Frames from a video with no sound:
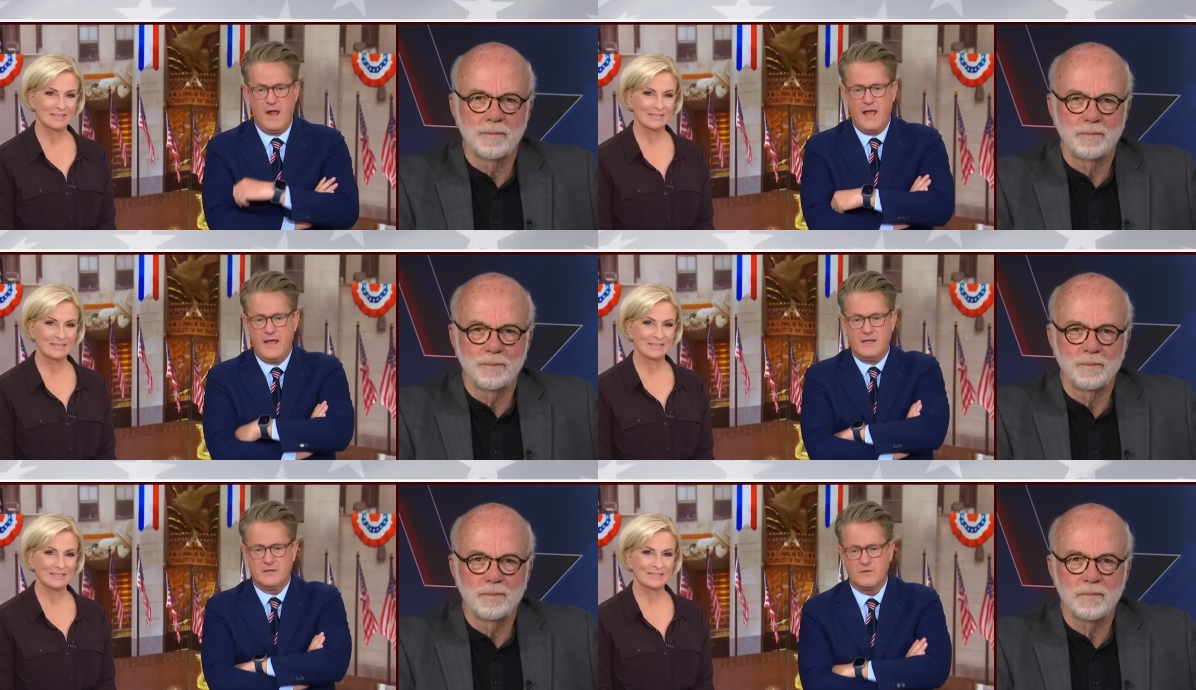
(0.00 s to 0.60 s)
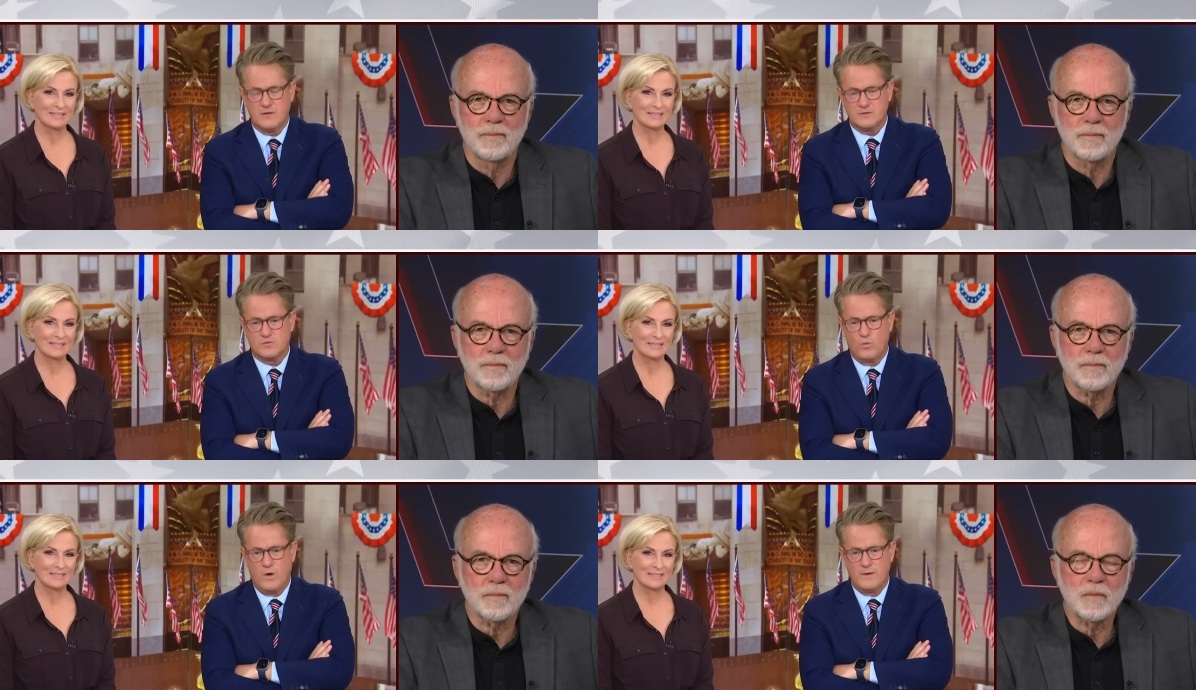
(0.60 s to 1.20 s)
Speaker 1: And
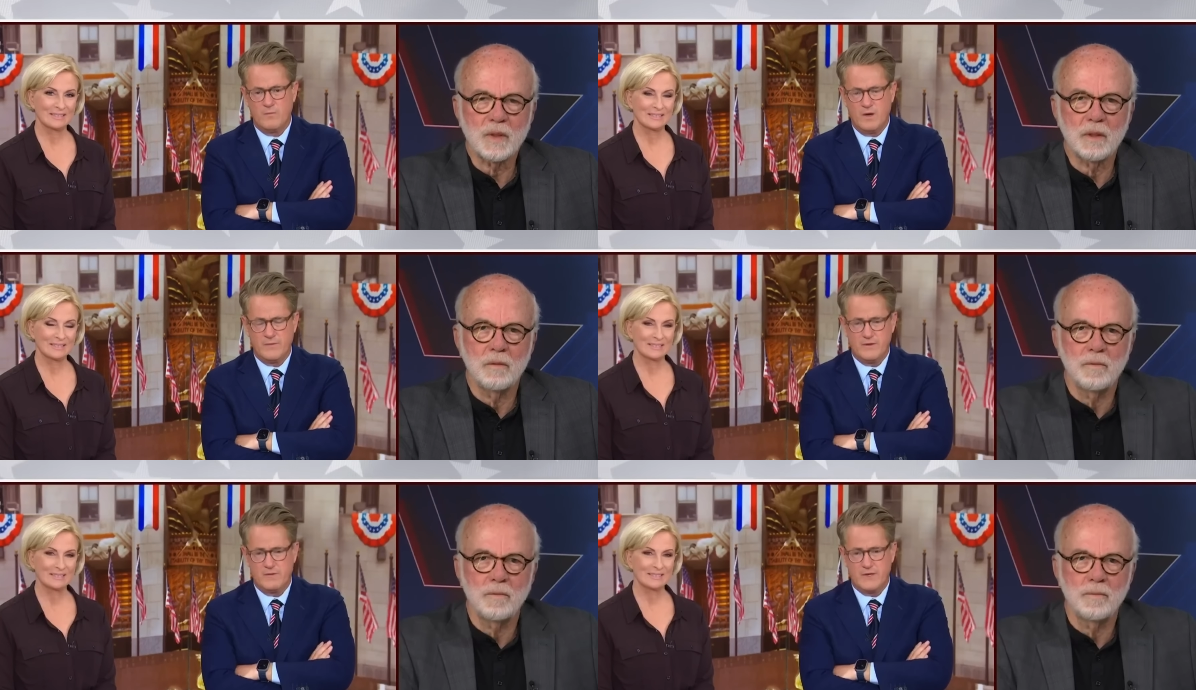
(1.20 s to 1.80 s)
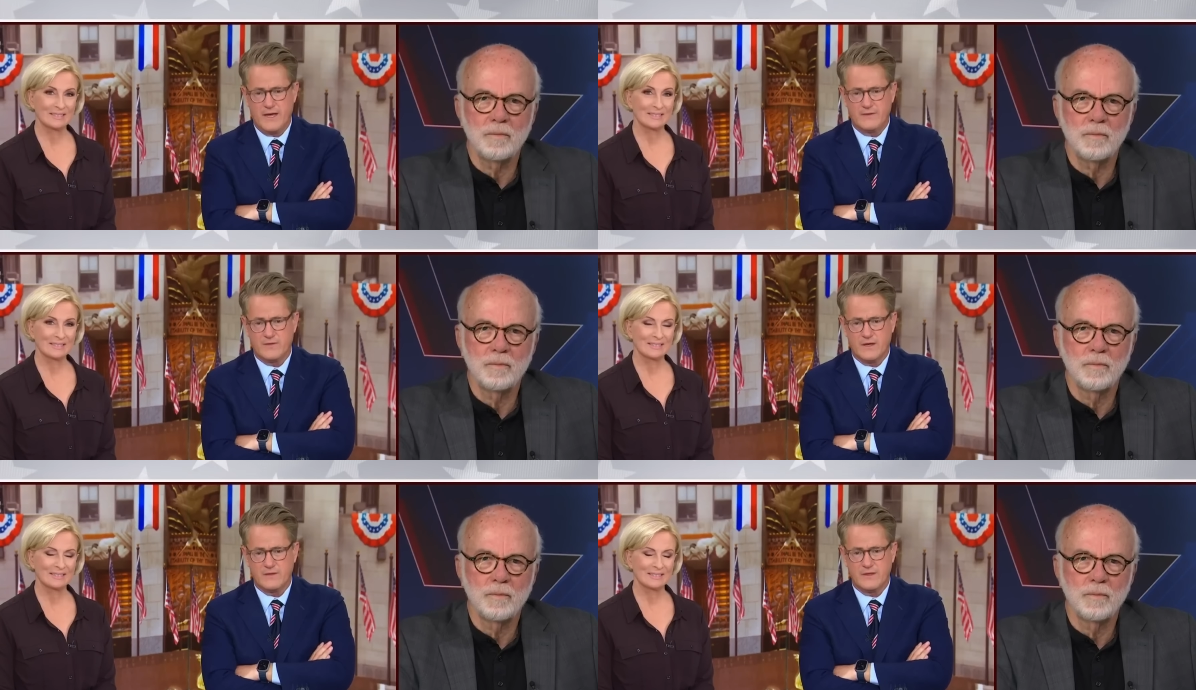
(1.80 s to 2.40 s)
there's one moment you
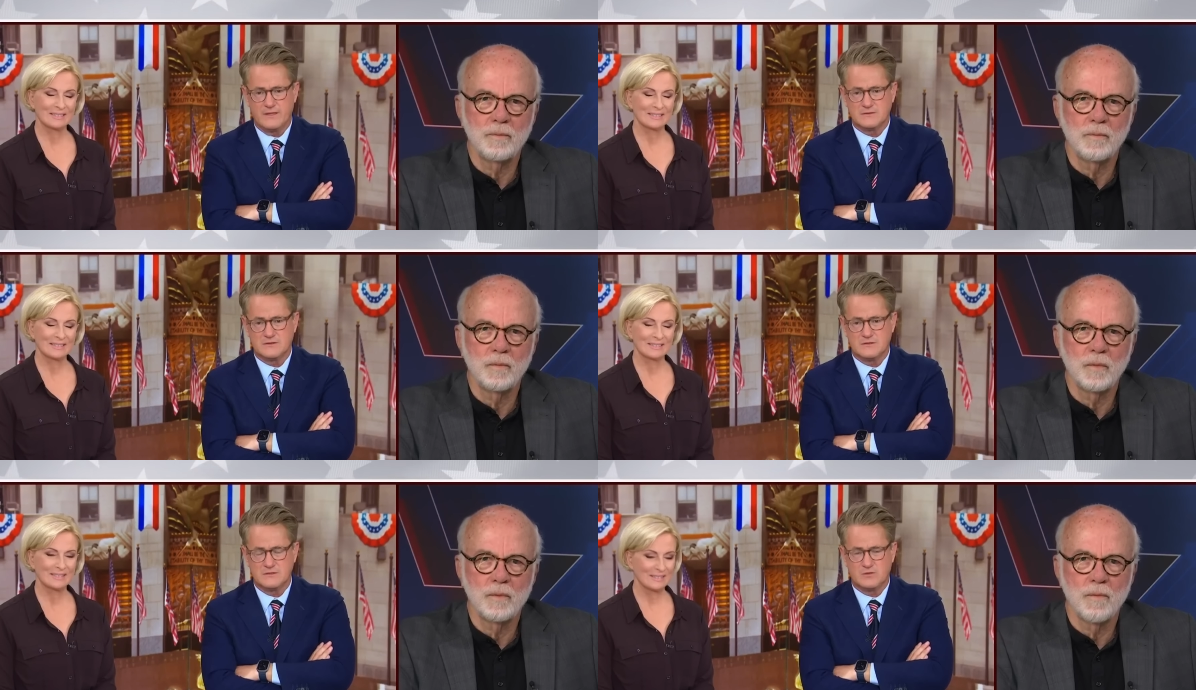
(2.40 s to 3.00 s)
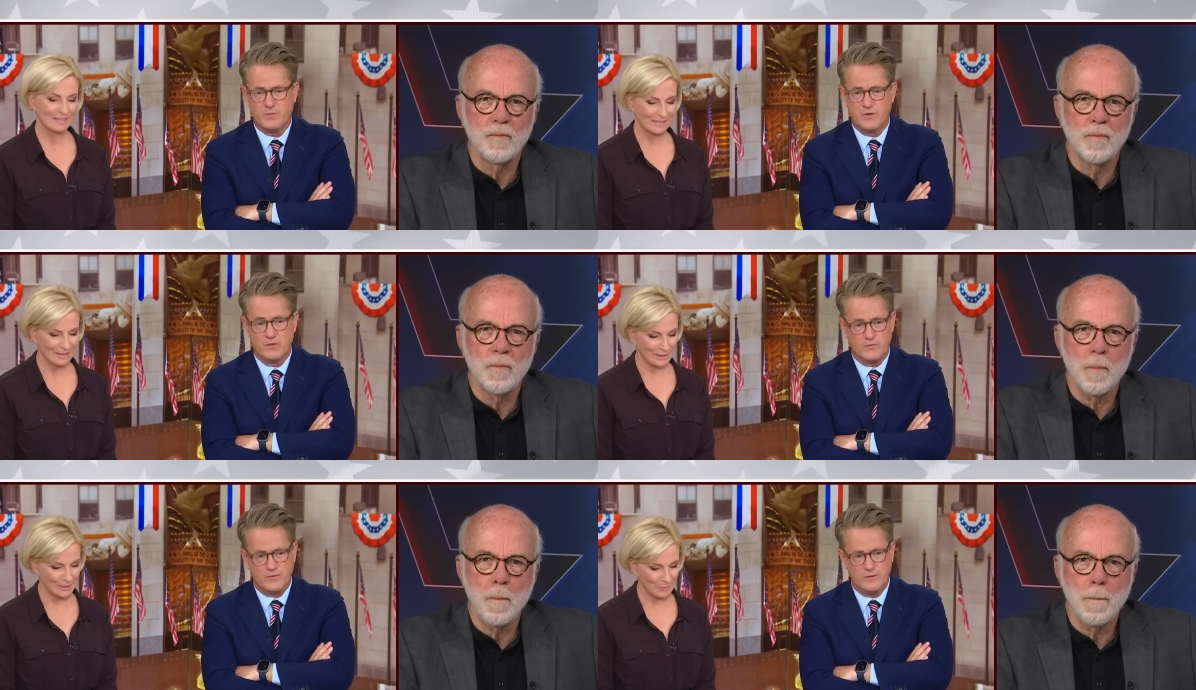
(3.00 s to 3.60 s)
got that I think is just
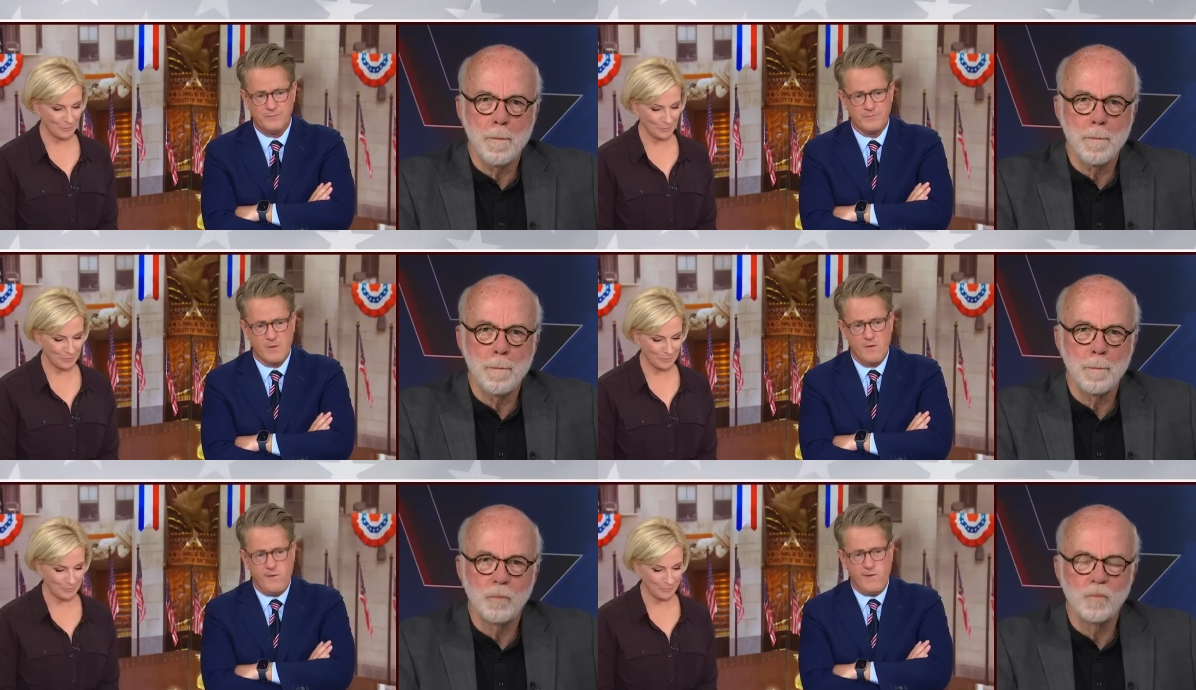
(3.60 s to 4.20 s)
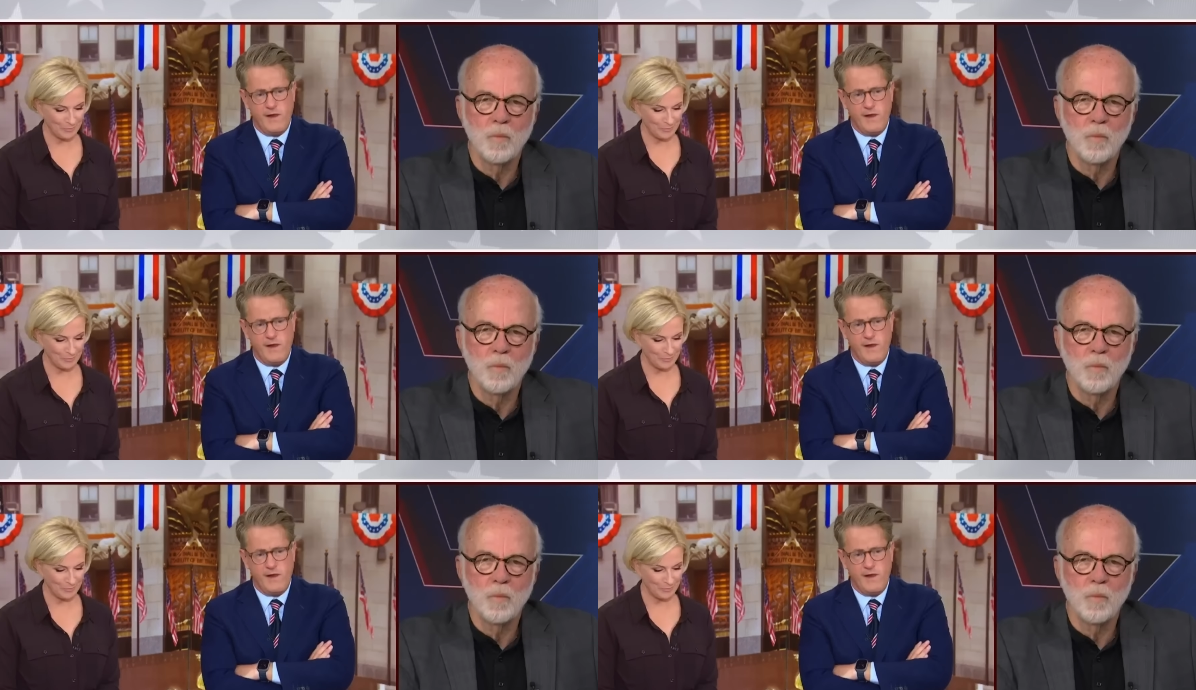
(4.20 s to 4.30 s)
beautiful, mm.